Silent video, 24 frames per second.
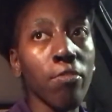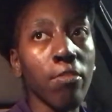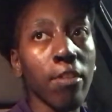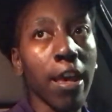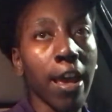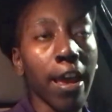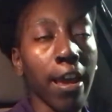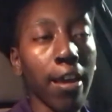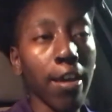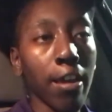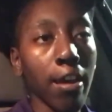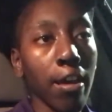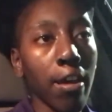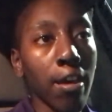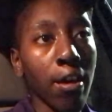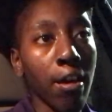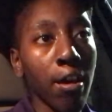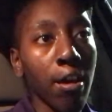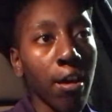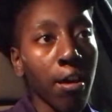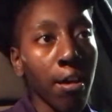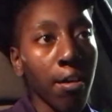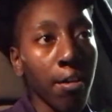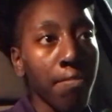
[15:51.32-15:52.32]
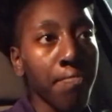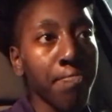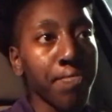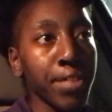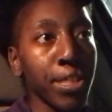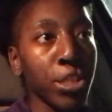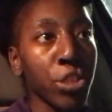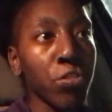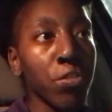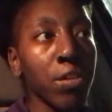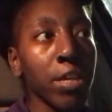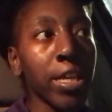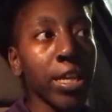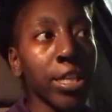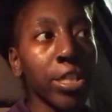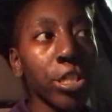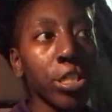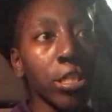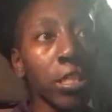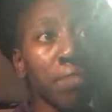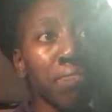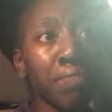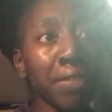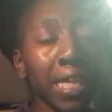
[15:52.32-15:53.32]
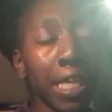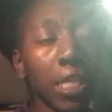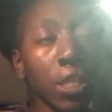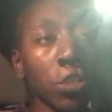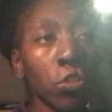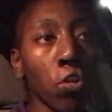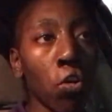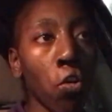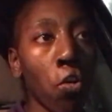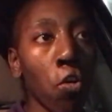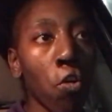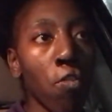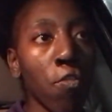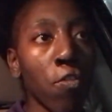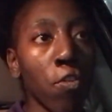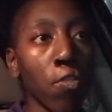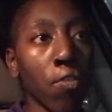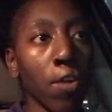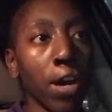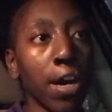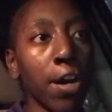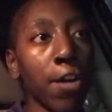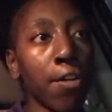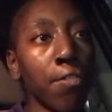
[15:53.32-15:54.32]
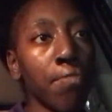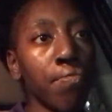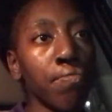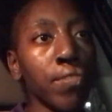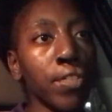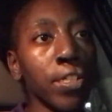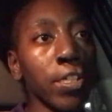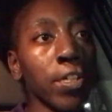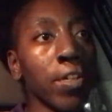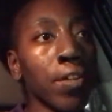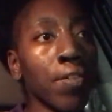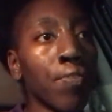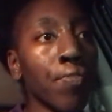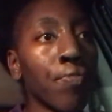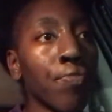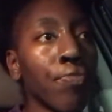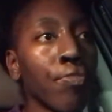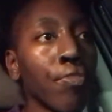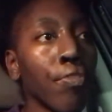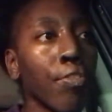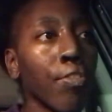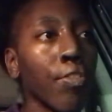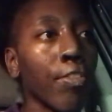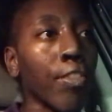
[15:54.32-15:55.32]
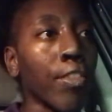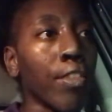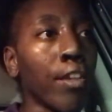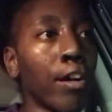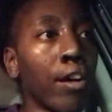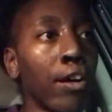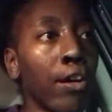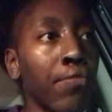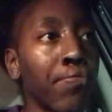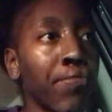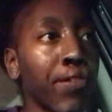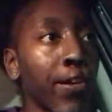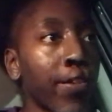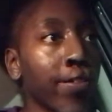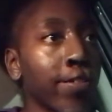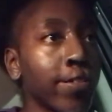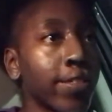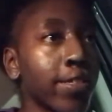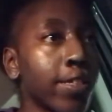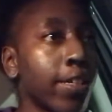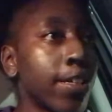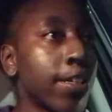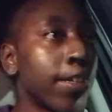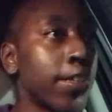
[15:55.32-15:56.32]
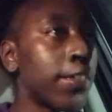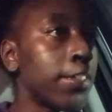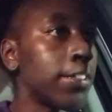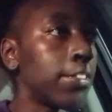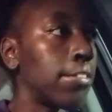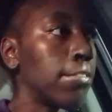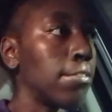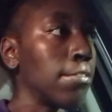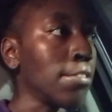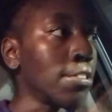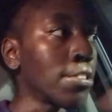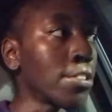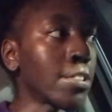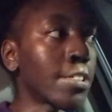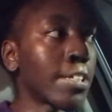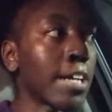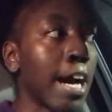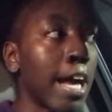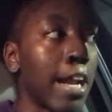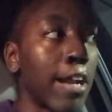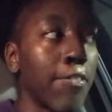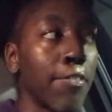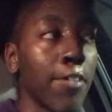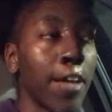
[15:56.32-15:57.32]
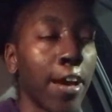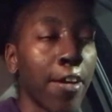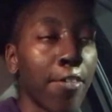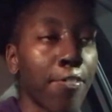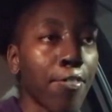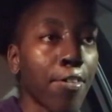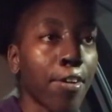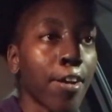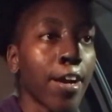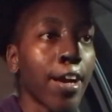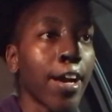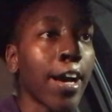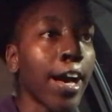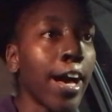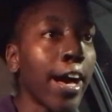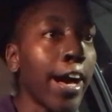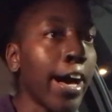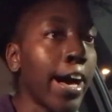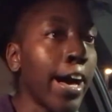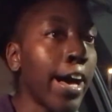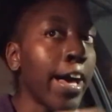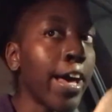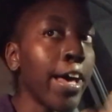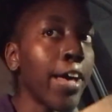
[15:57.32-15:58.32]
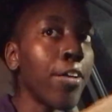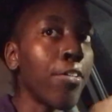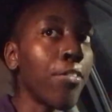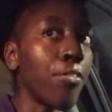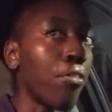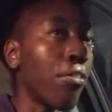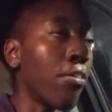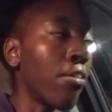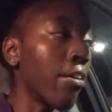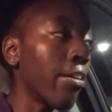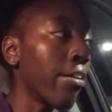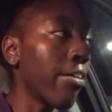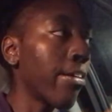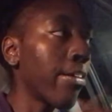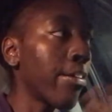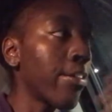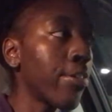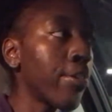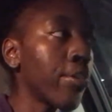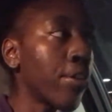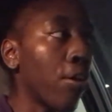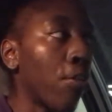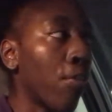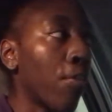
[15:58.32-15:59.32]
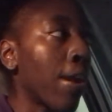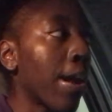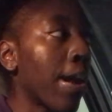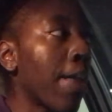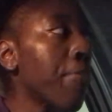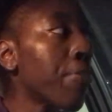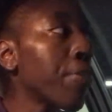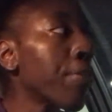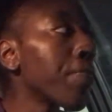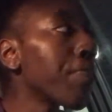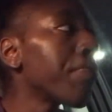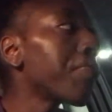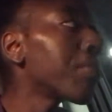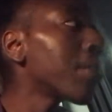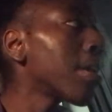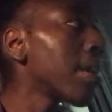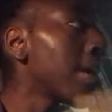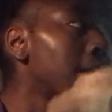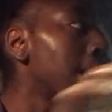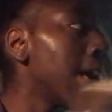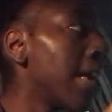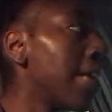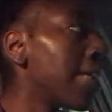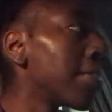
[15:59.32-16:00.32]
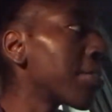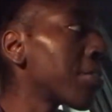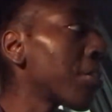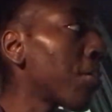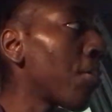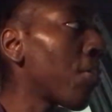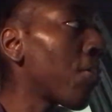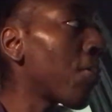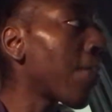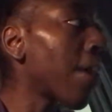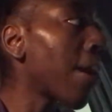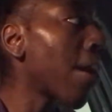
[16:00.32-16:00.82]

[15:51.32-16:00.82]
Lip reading: like between just being so overwhelmed, the person just kind of like forgot or, you know, whatever. And so